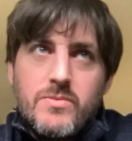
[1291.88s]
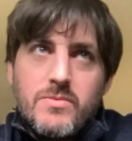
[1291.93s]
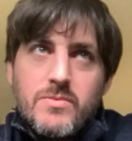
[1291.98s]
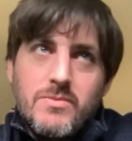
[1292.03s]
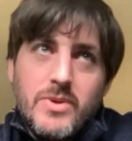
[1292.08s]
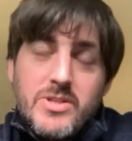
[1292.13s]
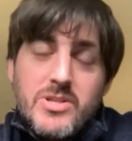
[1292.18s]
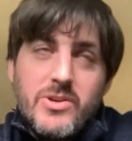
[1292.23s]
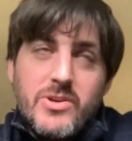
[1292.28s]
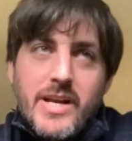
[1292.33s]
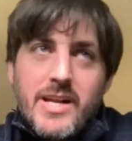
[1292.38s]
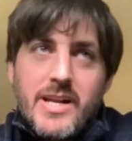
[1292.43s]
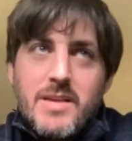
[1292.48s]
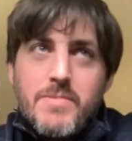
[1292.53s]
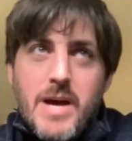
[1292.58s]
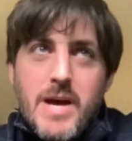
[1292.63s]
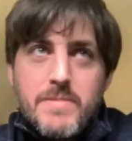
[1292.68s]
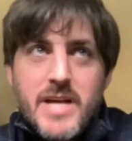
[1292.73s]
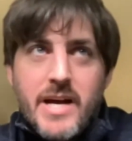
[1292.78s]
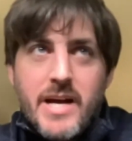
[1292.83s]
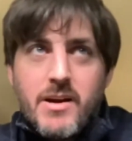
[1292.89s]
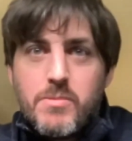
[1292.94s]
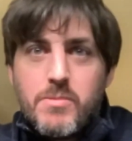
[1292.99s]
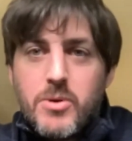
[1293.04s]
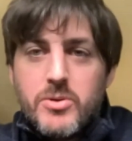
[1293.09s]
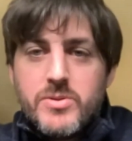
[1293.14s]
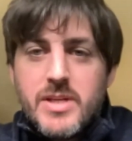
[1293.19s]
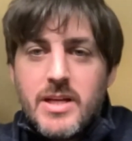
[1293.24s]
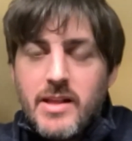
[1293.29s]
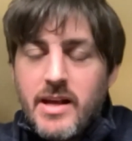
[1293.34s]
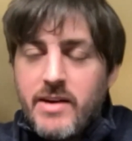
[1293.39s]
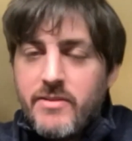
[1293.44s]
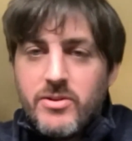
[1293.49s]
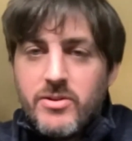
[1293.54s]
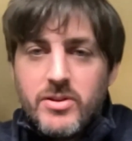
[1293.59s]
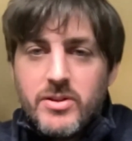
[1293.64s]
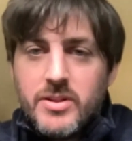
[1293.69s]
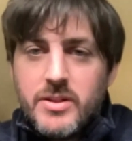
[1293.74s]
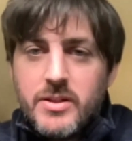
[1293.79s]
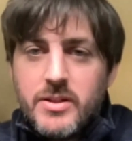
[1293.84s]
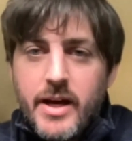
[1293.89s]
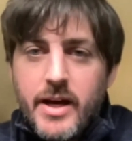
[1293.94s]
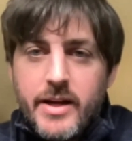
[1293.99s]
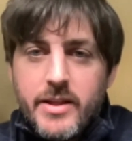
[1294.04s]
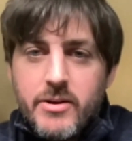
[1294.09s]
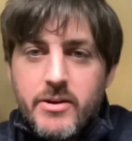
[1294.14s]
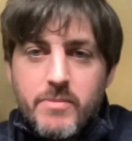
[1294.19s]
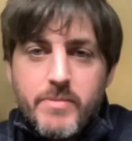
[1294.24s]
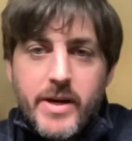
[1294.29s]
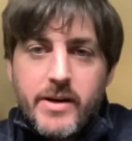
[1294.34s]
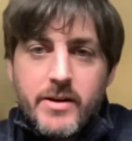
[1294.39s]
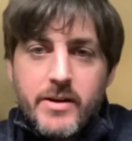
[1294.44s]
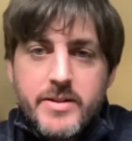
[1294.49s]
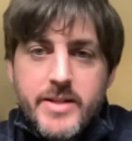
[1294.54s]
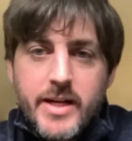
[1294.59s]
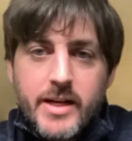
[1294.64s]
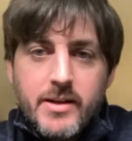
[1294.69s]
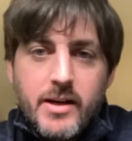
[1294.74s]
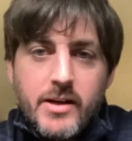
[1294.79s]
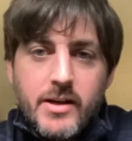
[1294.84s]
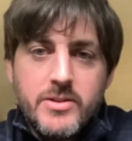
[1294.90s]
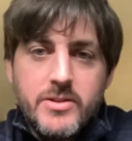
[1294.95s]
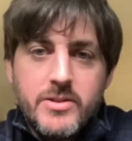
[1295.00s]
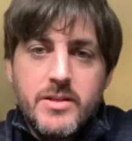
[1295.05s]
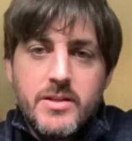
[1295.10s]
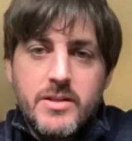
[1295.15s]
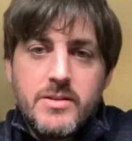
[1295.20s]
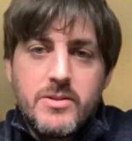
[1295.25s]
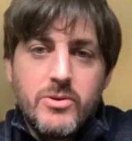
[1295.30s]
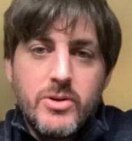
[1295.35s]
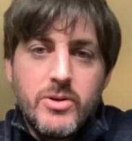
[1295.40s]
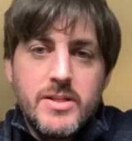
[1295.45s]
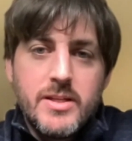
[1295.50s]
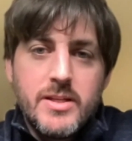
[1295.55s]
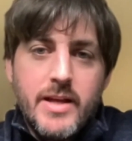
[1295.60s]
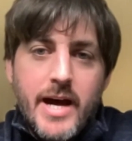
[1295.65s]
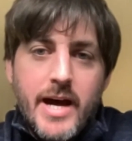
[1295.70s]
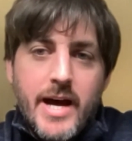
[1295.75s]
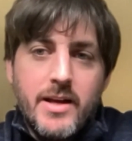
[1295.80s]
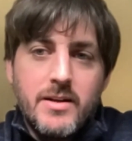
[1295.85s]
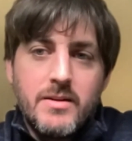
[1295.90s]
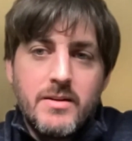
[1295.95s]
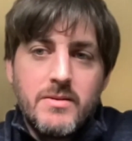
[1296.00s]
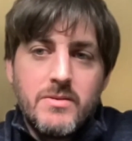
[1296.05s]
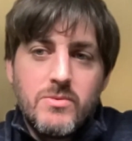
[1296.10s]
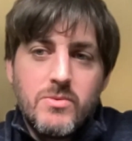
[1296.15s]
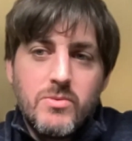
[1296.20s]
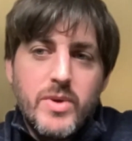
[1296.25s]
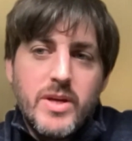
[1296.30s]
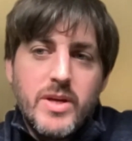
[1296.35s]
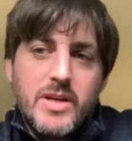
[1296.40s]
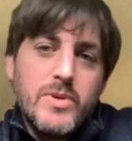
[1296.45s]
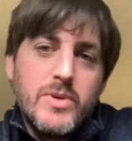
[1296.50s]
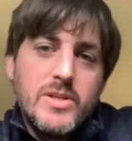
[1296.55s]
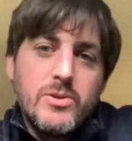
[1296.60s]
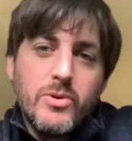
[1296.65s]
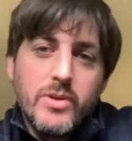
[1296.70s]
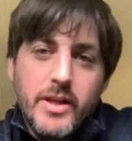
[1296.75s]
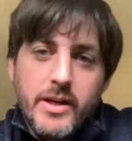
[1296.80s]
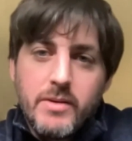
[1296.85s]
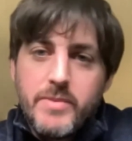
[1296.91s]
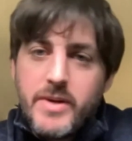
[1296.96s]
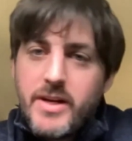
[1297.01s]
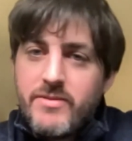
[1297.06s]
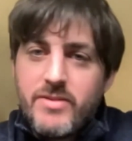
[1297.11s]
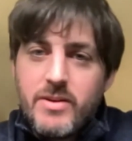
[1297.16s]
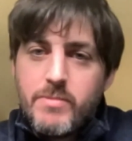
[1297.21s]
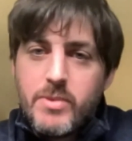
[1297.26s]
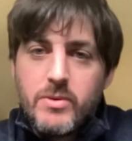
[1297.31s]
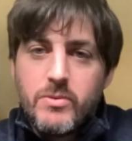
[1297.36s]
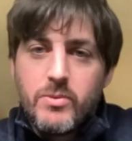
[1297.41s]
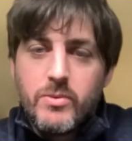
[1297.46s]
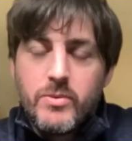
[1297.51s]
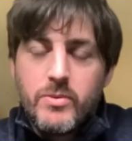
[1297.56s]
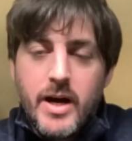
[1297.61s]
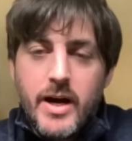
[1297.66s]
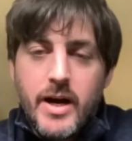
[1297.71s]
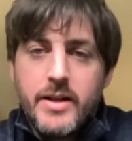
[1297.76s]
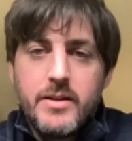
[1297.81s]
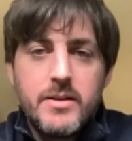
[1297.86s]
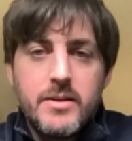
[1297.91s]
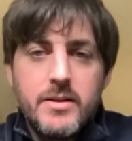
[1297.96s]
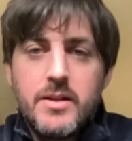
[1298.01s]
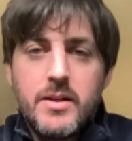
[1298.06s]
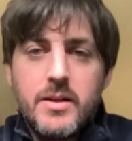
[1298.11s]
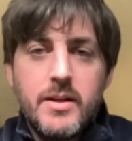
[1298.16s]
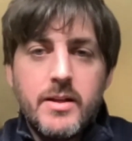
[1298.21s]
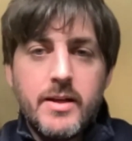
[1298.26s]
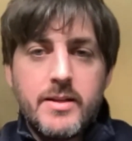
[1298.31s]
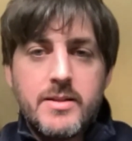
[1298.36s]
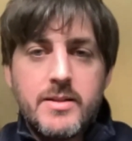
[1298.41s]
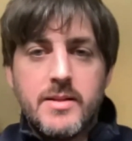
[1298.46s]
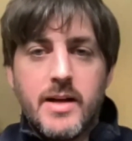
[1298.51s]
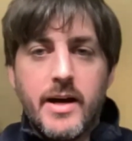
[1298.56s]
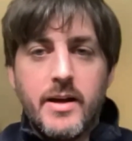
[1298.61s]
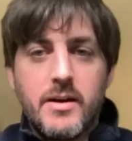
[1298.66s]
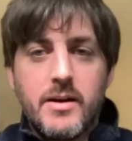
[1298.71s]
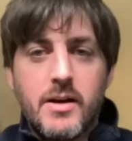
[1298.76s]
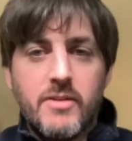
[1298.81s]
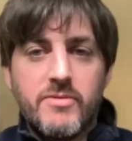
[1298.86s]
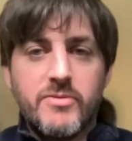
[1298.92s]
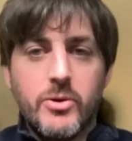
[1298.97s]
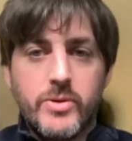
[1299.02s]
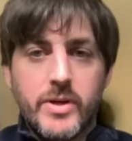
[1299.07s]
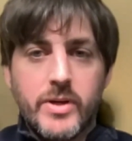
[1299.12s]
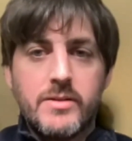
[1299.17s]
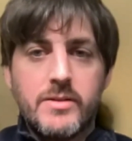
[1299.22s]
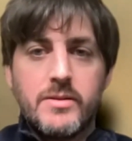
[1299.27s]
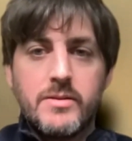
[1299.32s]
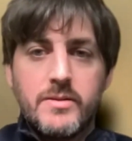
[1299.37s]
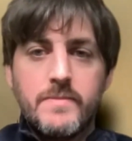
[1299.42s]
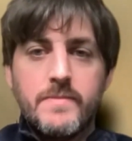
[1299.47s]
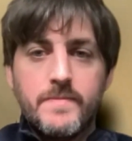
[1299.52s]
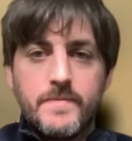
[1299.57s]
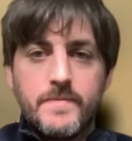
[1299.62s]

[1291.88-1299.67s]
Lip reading: once you get at the peptide or protein level, there are better technologies suited to that. And we do a little bit of it, but that's not our focus.